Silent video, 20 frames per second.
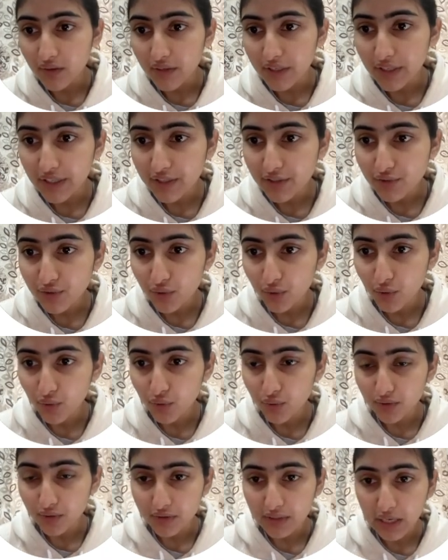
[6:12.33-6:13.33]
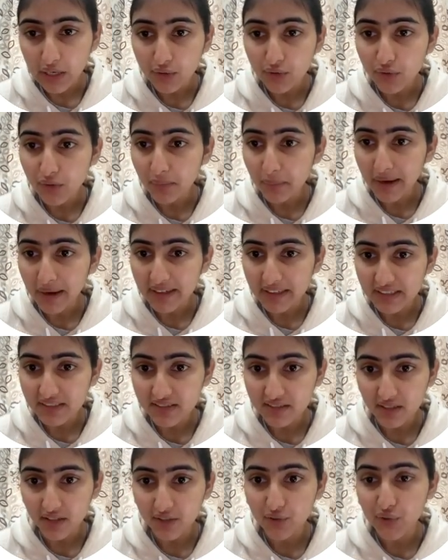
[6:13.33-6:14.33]
Okay, so now your part
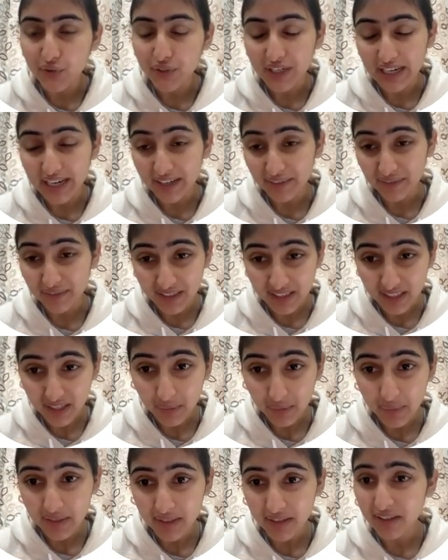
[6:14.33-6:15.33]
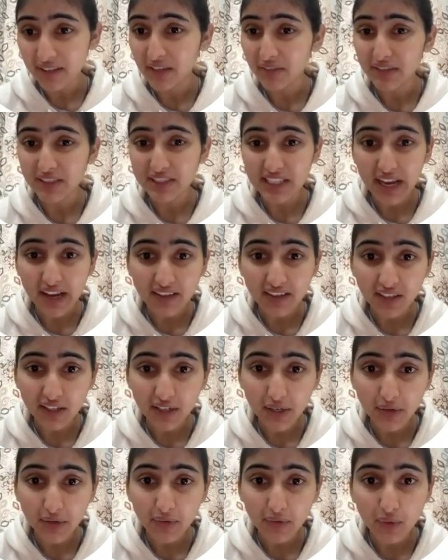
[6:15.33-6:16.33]
is done. Your client will come here, they will check the
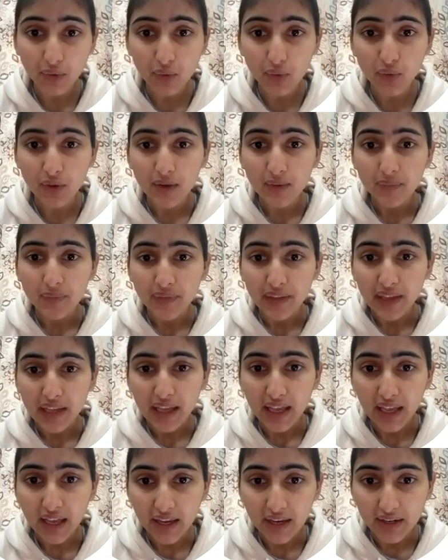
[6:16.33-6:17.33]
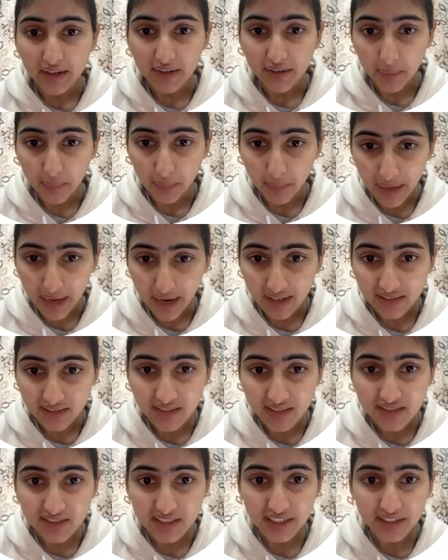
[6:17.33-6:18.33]
review and mark
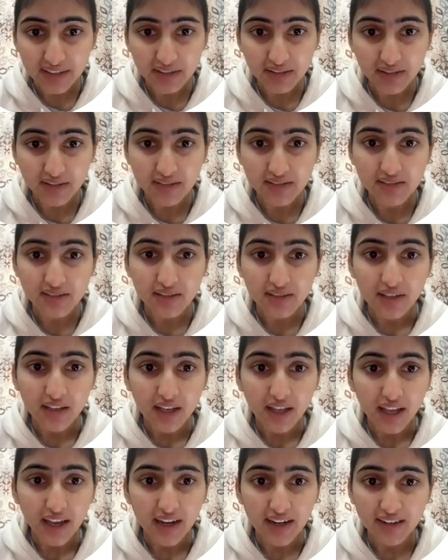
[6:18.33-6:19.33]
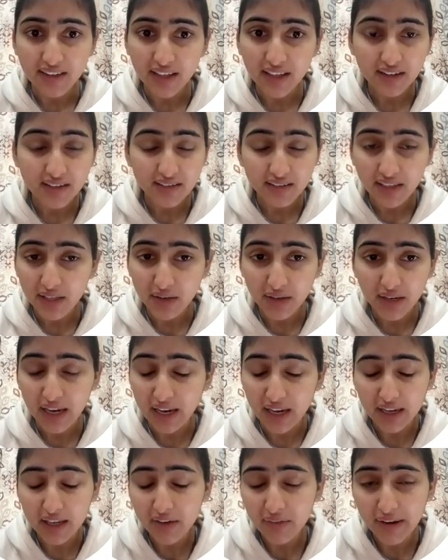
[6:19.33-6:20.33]
the status, and then
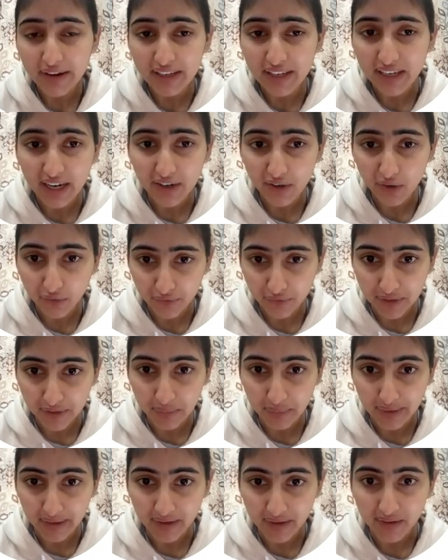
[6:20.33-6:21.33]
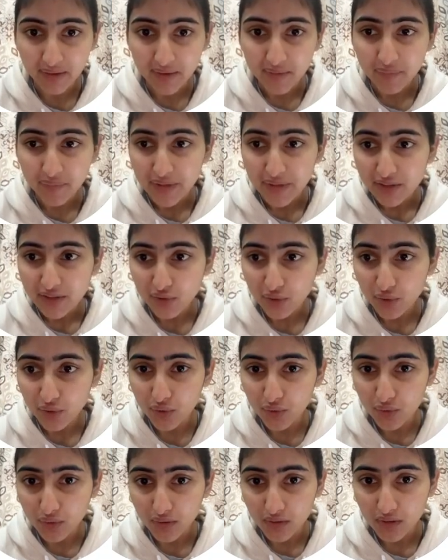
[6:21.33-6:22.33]
give any kind of feedback.
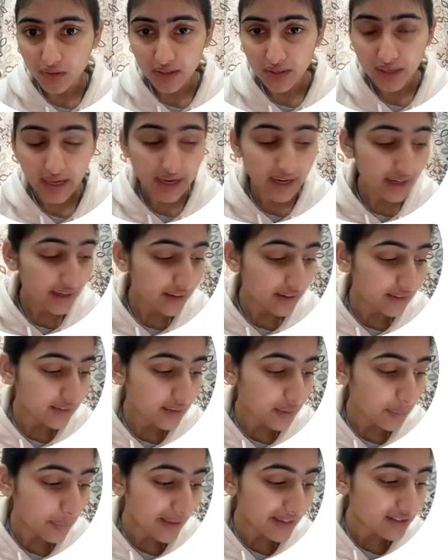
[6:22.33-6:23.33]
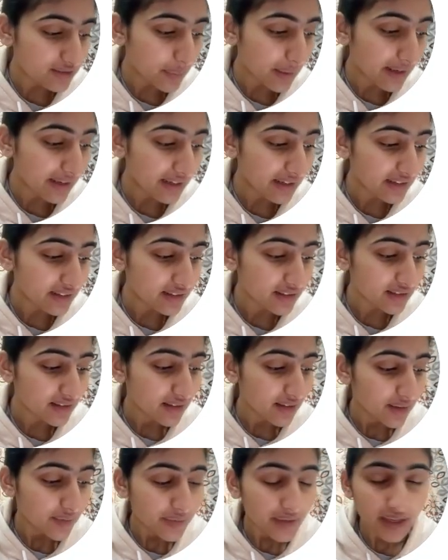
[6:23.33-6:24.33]
So, and the best part is
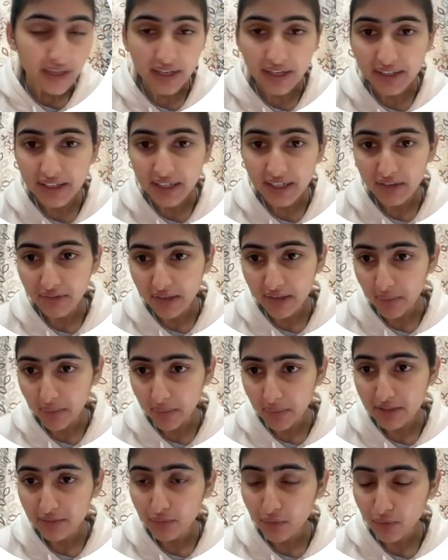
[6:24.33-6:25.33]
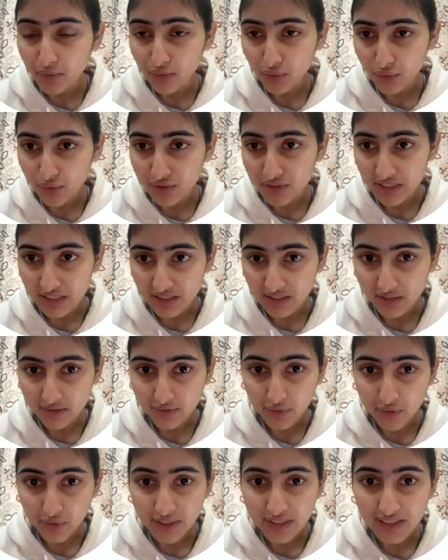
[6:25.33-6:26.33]
here deliverables move through stages.
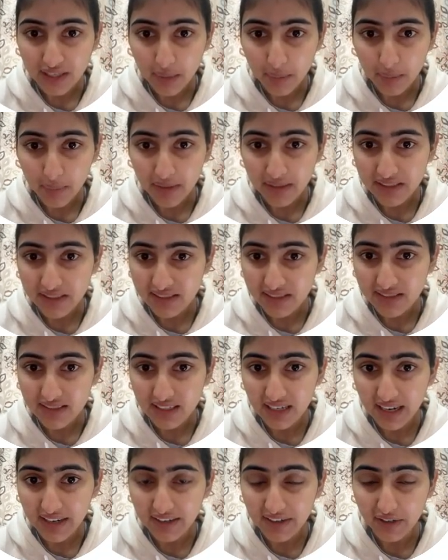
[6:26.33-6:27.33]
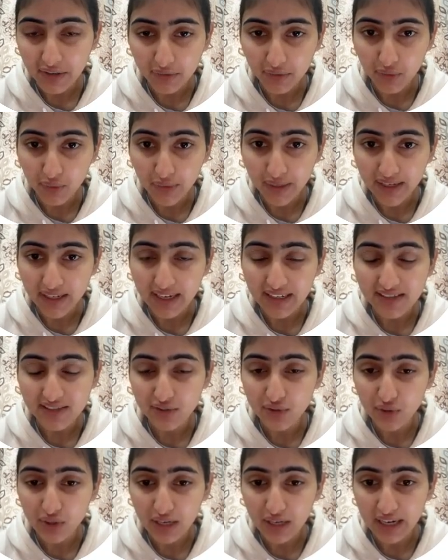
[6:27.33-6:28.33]
For example, this is client review, and let's
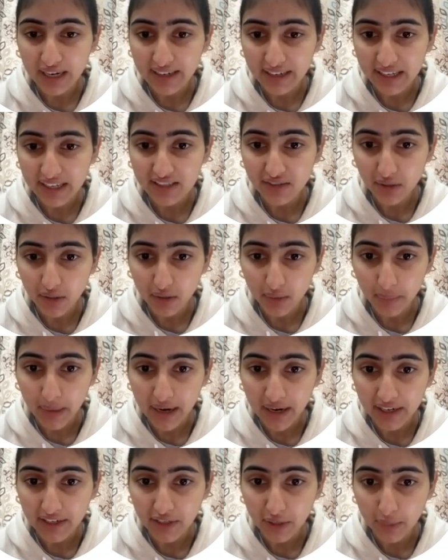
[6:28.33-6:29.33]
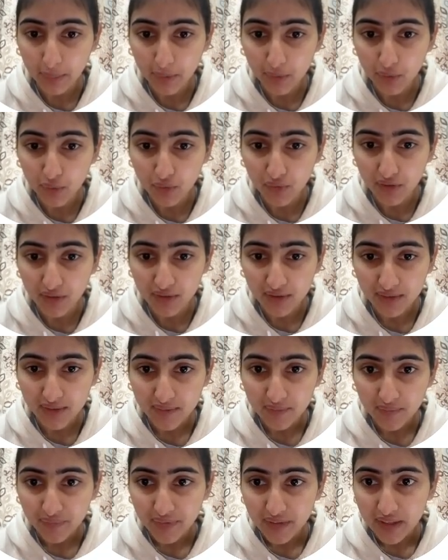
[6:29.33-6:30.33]
say your client has a mark it approved,
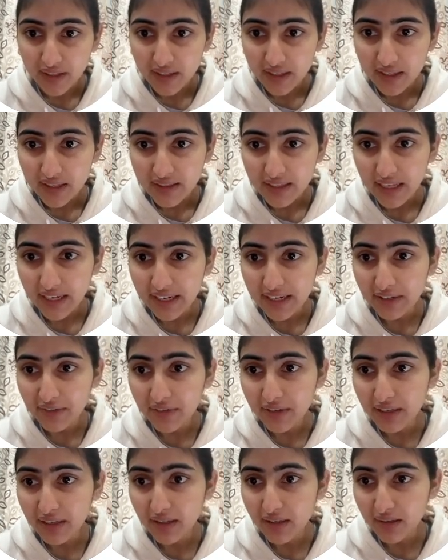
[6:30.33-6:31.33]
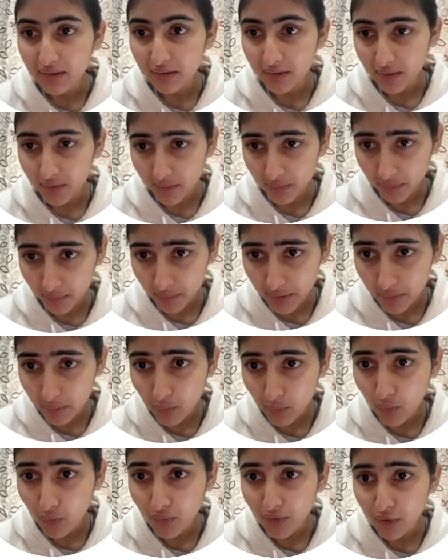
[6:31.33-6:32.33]
then it will be
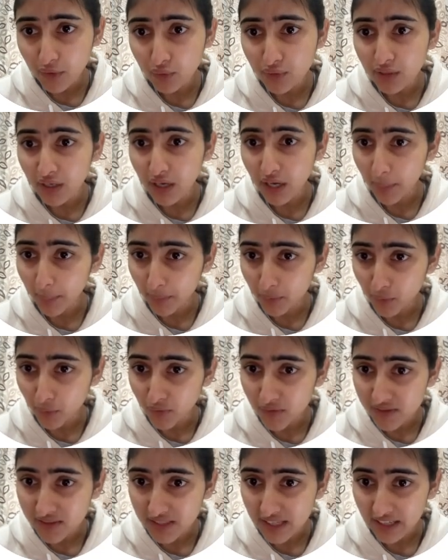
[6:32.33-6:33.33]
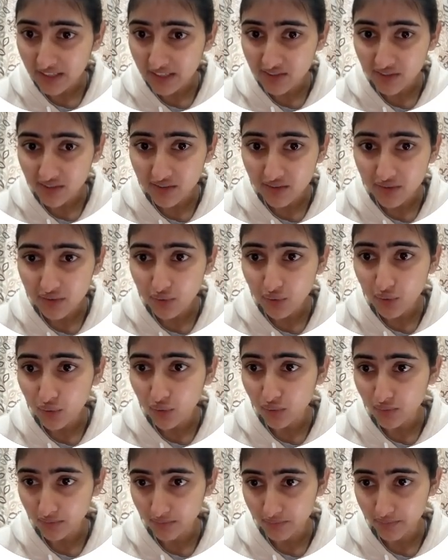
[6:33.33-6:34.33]
moved to the approved section.
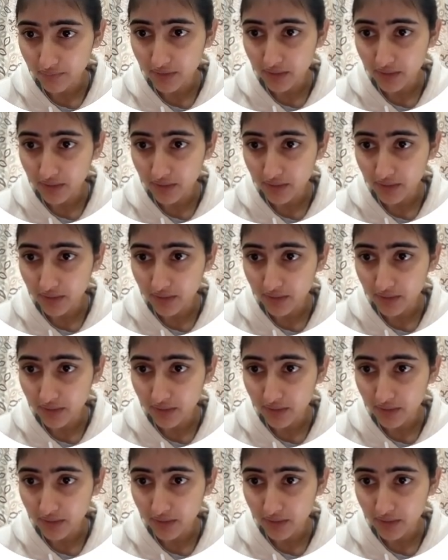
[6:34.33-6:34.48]
So,